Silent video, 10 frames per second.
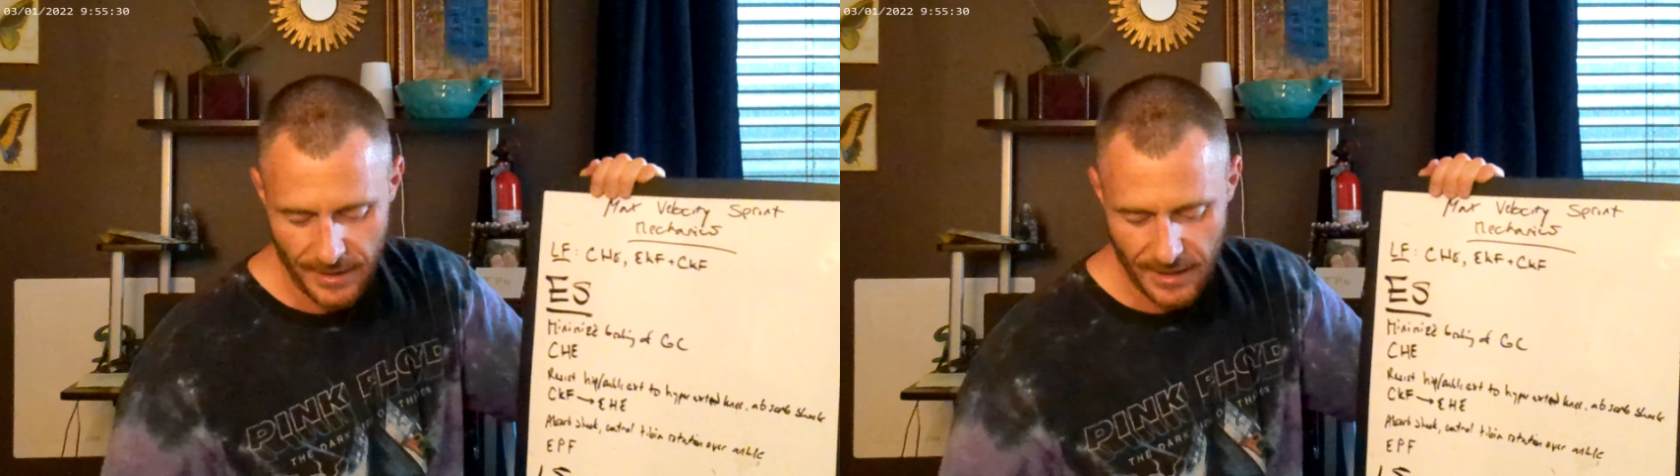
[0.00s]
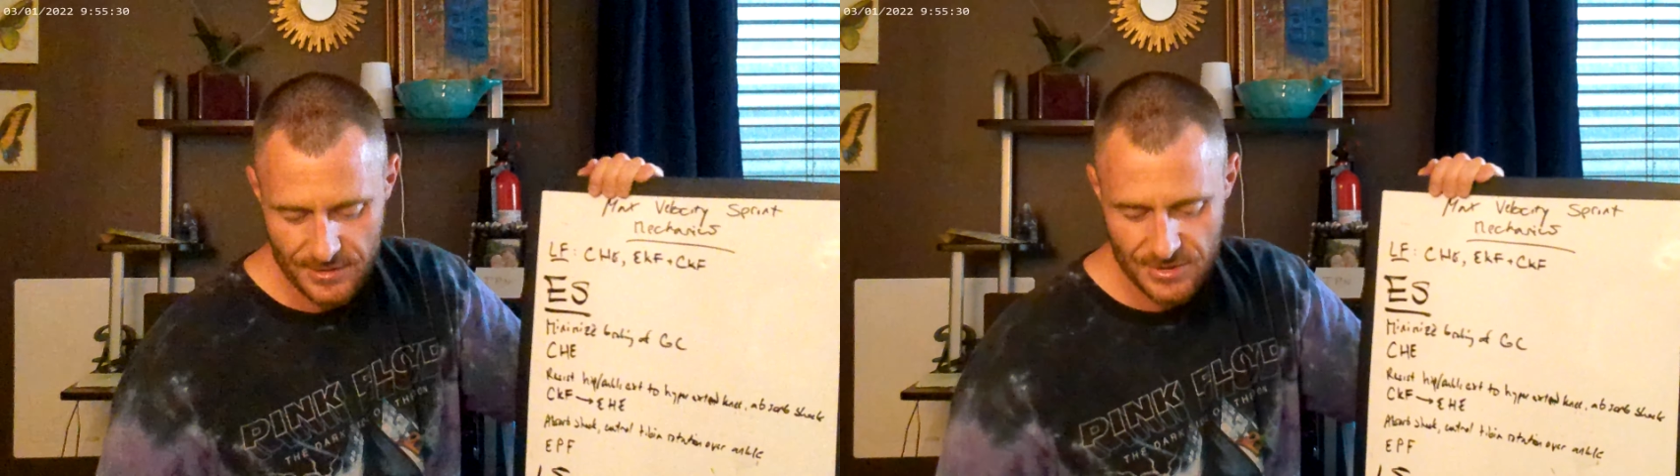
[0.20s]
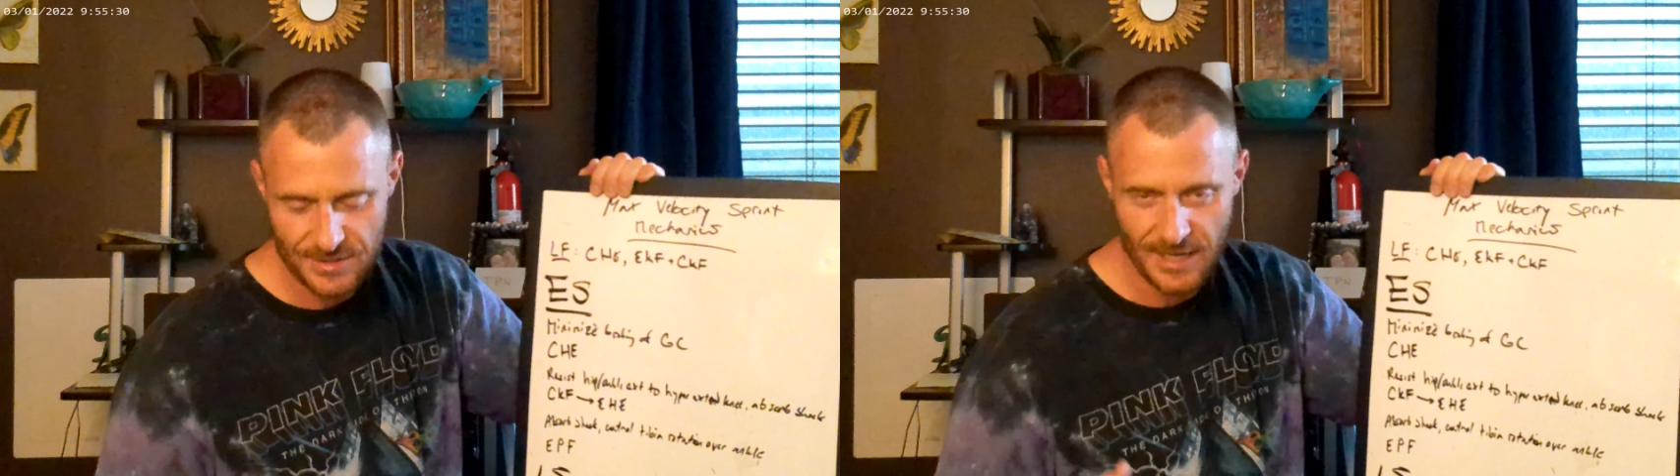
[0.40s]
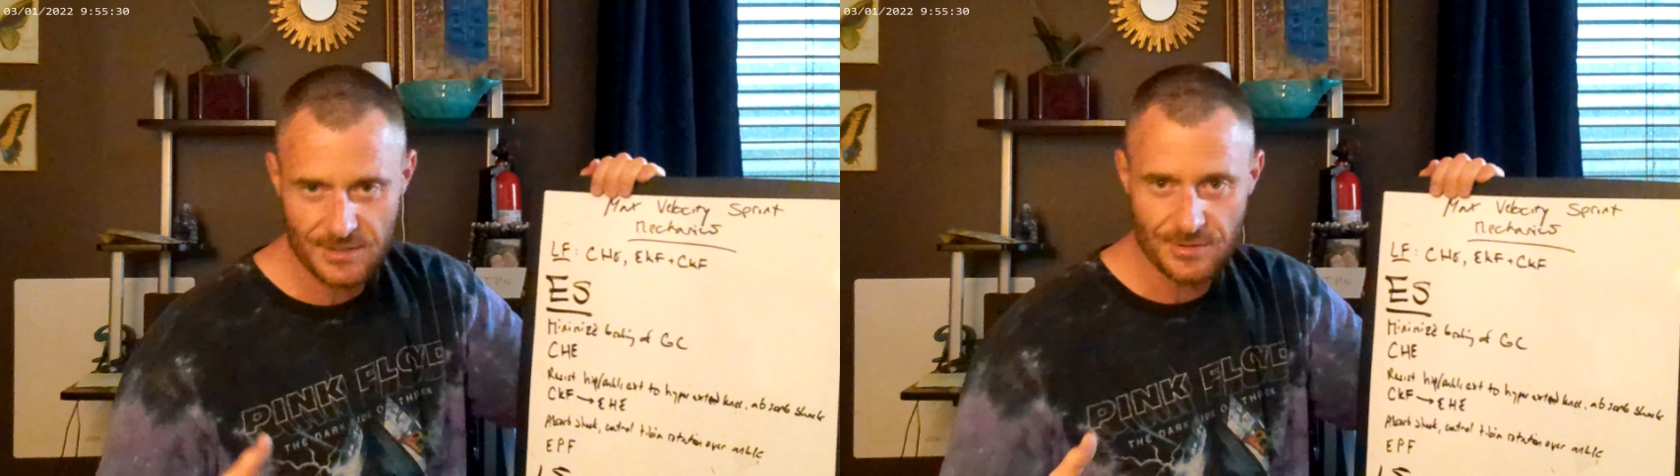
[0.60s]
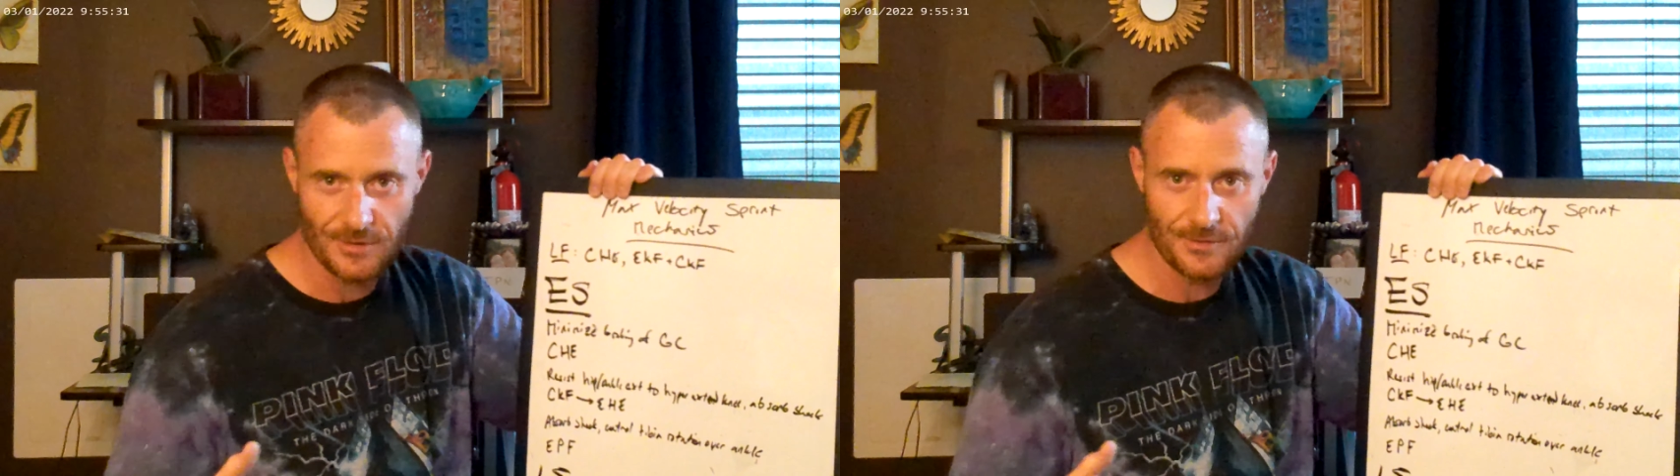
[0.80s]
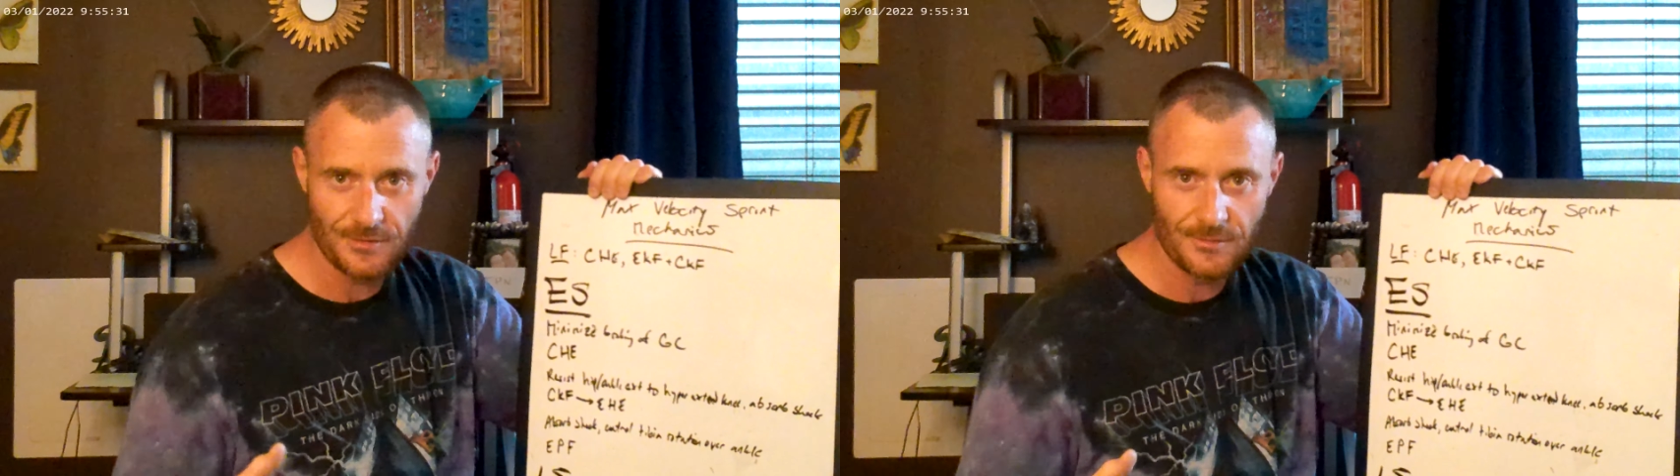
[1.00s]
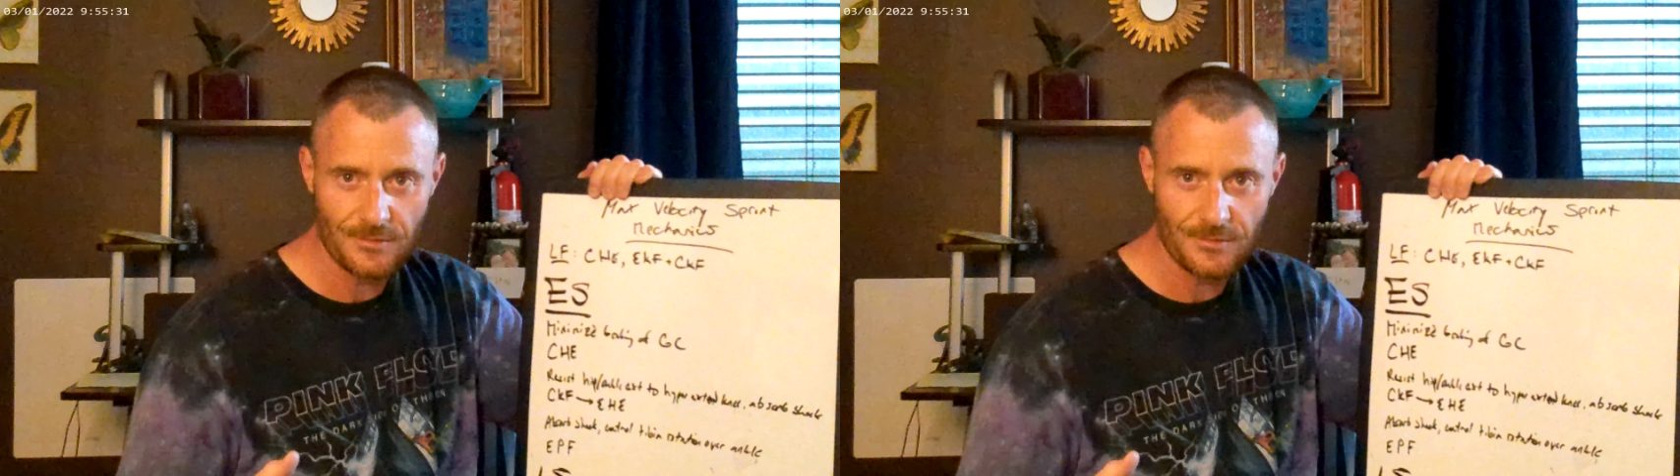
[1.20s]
extensor,